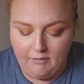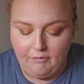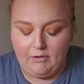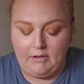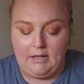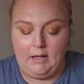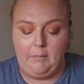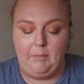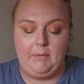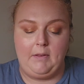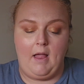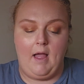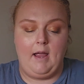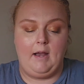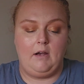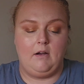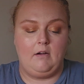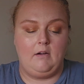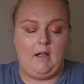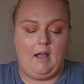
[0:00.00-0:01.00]
for lip
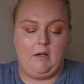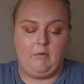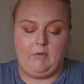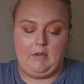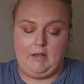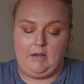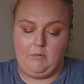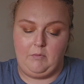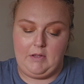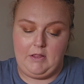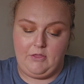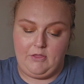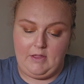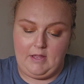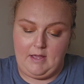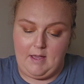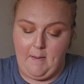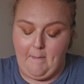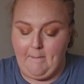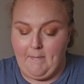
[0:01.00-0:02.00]
liner, I went in with
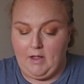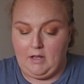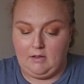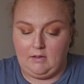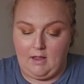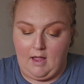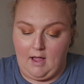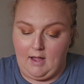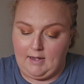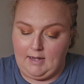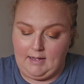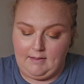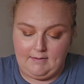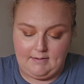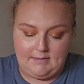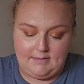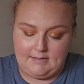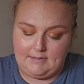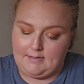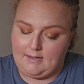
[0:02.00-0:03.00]
the Milani.
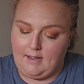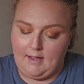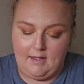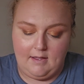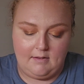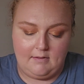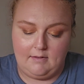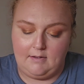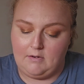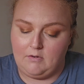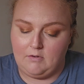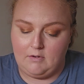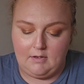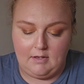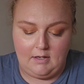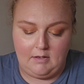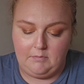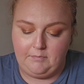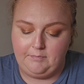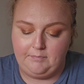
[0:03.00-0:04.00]
This is like
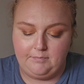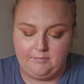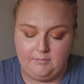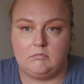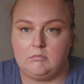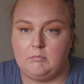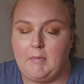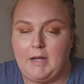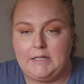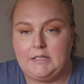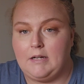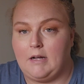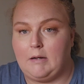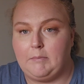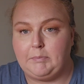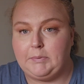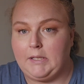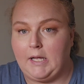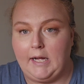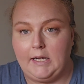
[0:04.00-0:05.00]
literally my
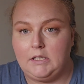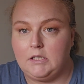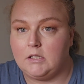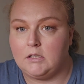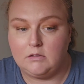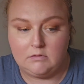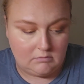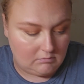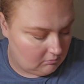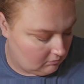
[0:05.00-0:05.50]
top liner.